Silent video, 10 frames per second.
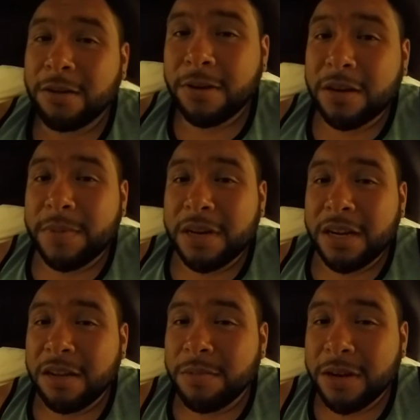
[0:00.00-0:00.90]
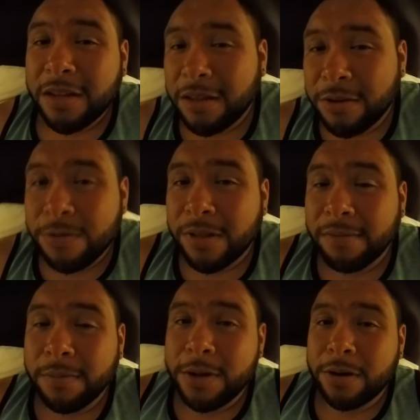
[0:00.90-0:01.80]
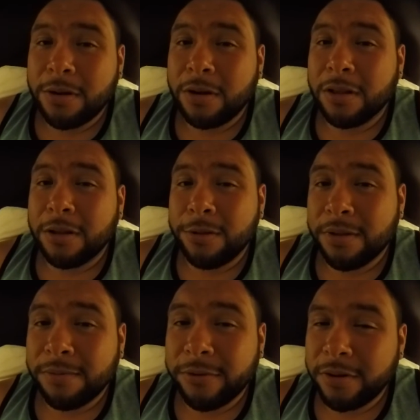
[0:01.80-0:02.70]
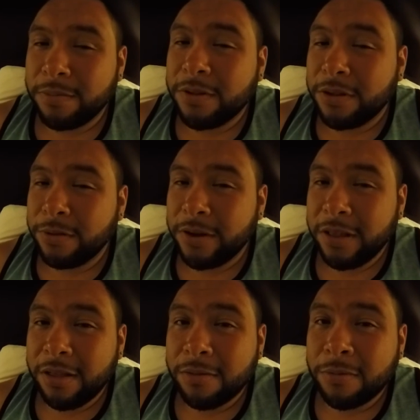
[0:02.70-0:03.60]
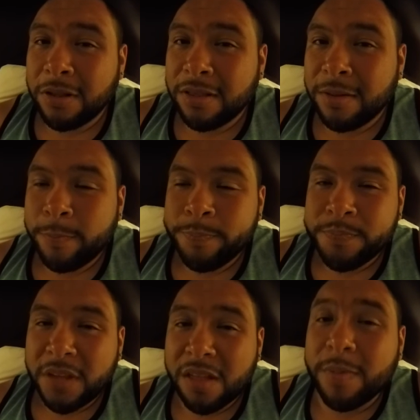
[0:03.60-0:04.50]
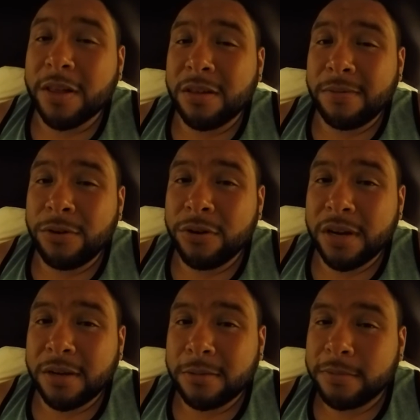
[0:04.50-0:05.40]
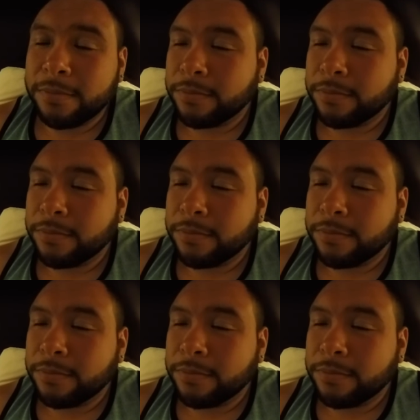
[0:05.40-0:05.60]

I recommend anybody who's never been on an all-inclusive trip to do it at least once, especially if you drink.